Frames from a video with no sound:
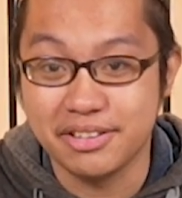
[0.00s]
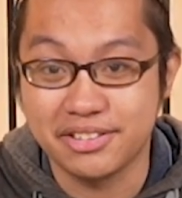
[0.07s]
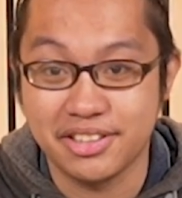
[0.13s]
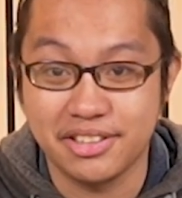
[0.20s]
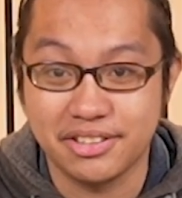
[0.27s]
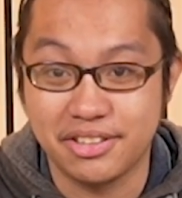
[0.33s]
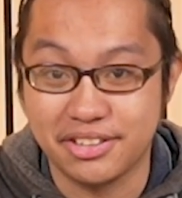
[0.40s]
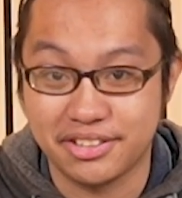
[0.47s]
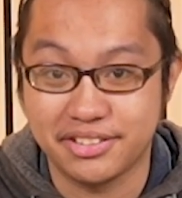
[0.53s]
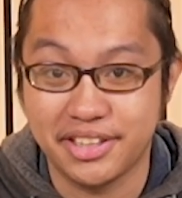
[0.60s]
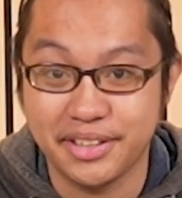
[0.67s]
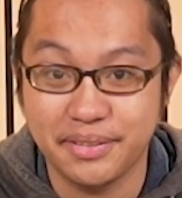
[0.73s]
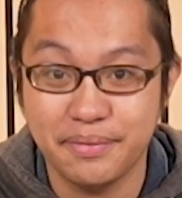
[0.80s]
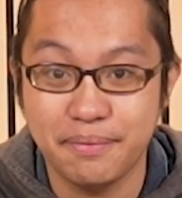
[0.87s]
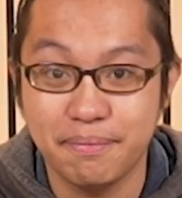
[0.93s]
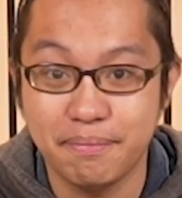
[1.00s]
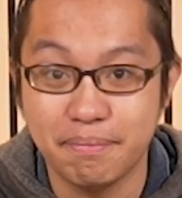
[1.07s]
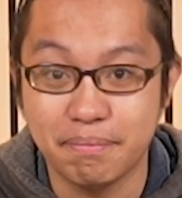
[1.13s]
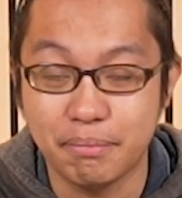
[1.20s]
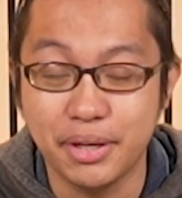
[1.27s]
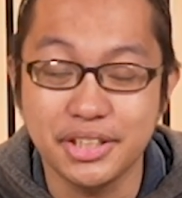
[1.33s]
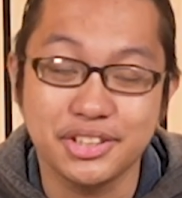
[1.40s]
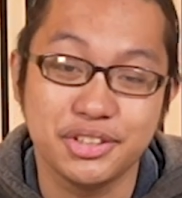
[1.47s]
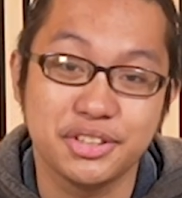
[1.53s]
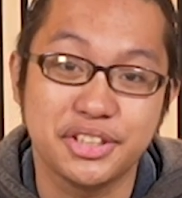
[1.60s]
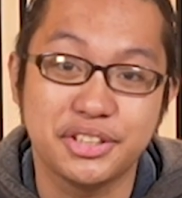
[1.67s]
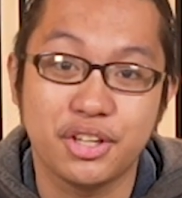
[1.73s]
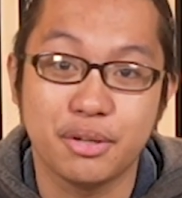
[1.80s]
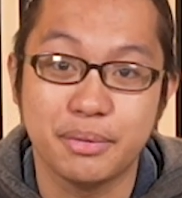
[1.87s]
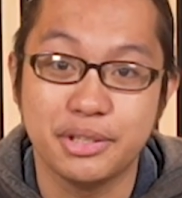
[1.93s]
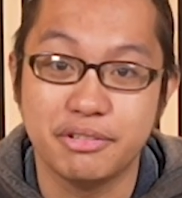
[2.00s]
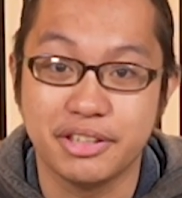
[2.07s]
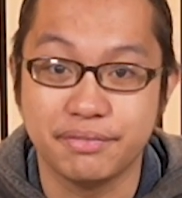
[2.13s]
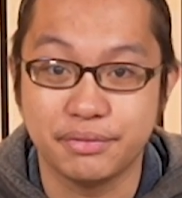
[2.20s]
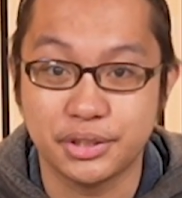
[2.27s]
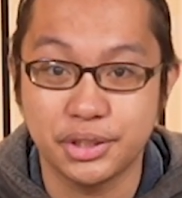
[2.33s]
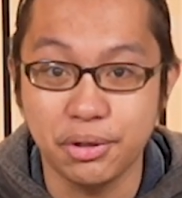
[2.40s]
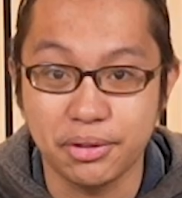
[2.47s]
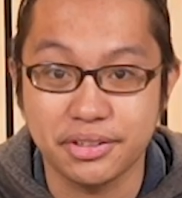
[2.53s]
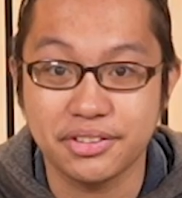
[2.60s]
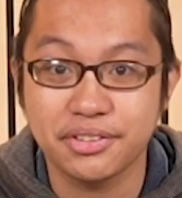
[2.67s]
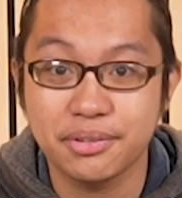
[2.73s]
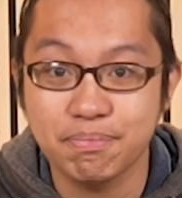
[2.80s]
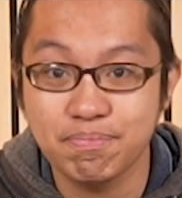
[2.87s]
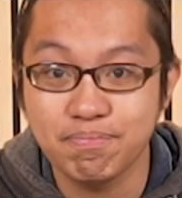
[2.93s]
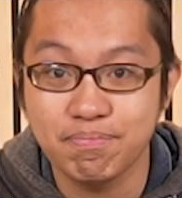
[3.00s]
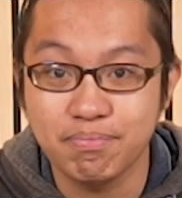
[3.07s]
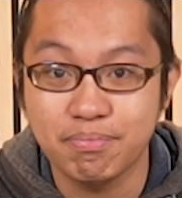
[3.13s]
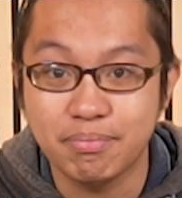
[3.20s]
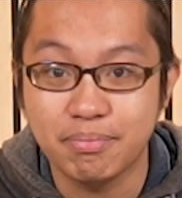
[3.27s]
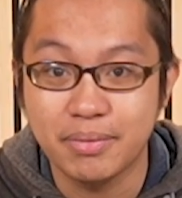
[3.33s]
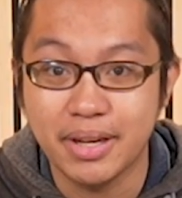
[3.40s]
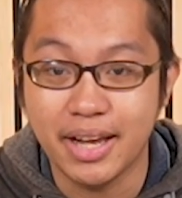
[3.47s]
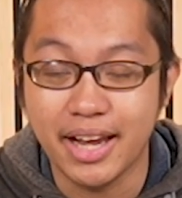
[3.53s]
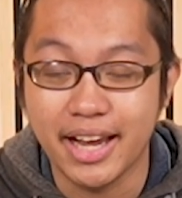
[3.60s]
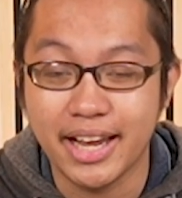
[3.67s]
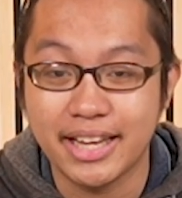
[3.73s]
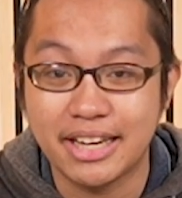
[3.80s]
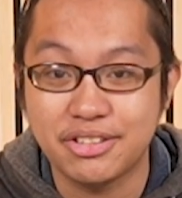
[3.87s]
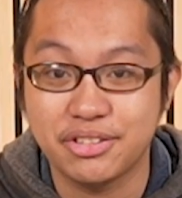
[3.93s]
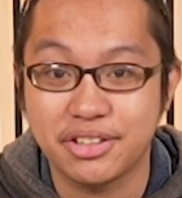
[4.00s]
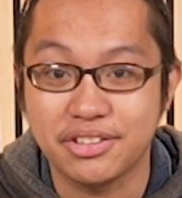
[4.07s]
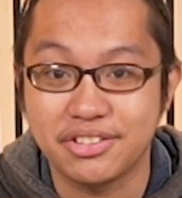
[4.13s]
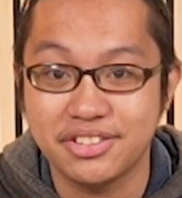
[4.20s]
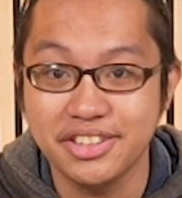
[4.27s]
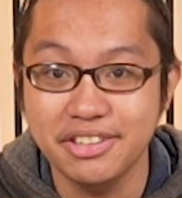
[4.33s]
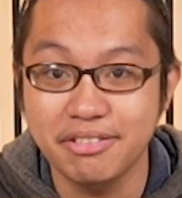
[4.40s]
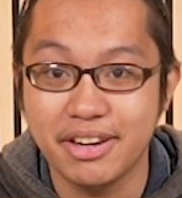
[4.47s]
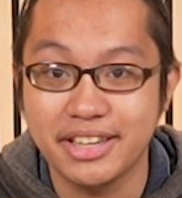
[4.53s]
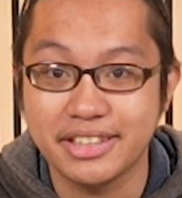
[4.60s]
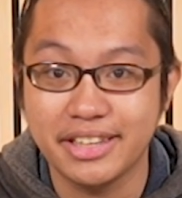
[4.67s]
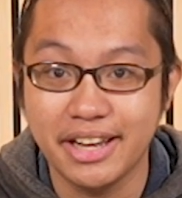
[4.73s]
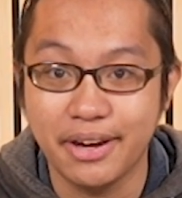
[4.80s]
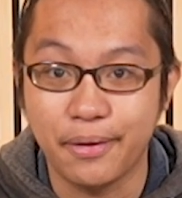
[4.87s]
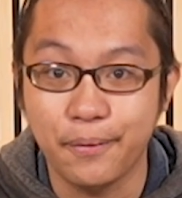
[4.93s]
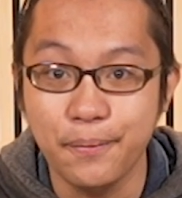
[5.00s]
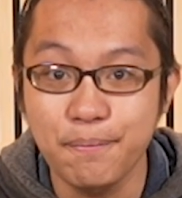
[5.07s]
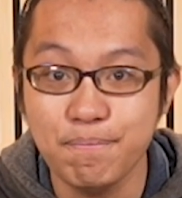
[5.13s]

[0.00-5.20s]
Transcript: Salagoste, but you can call me Dre for short. And as you can see right now,